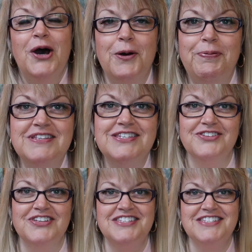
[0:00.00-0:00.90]
Up
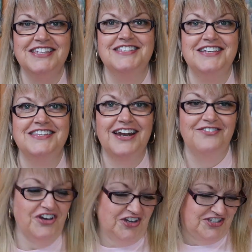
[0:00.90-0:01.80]
until this 60th
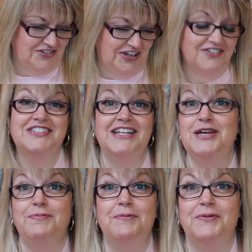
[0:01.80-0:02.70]
anniversary of
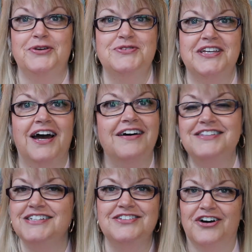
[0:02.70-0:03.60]
Sleeping Beauty,
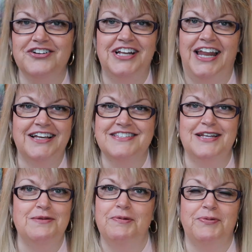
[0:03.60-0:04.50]
I did not collect
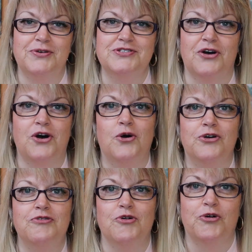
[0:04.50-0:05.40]
Sleeping Beauty
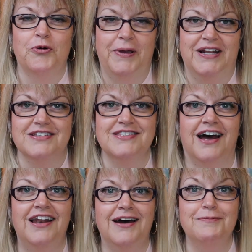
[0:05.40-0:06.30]
or Aurora pins.
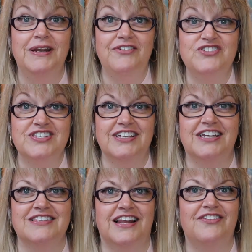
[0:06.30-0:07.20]
I like Maleficent
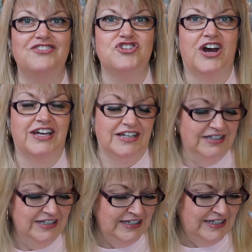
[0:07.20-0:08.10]
because I like the
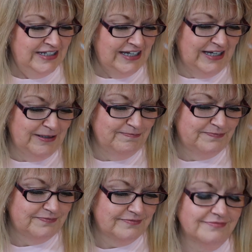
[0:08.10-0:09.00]
dragon. Well,
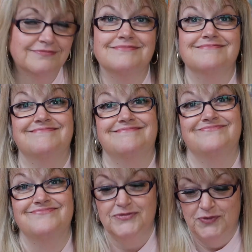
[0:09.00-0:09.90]

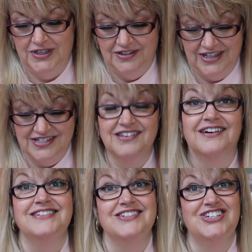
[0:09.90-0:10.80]
that's
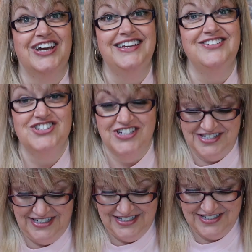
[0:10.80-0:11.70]
kind of changed,
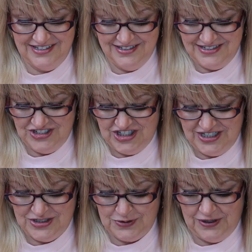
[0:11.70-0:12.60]
doesn't it? It's kind of
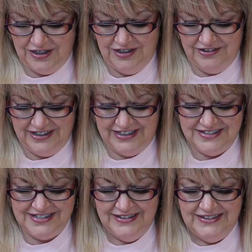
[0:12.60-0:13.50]
changed quite a lot, that
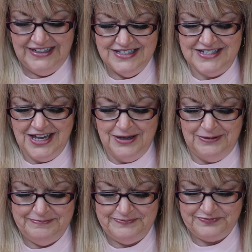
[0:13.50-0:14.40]
has.
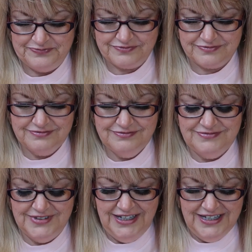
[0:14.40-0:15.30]
So,
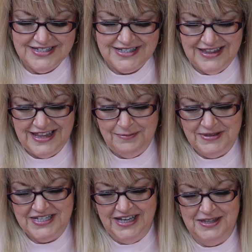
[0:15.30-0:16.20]
please, let
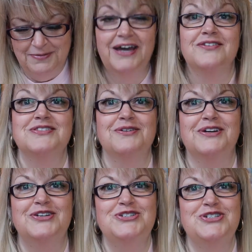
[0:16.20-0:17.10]
me take them out so
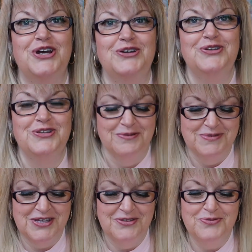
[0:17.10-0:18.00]
I can show you them.
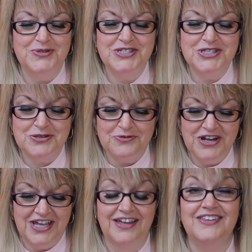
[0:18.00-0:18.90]
So there was
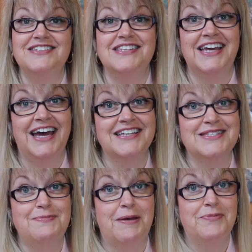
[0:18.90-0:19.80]
three, and these are
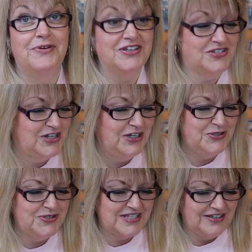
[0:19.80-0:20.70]
cast member
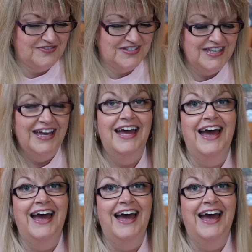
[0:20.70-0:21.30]
exclusives.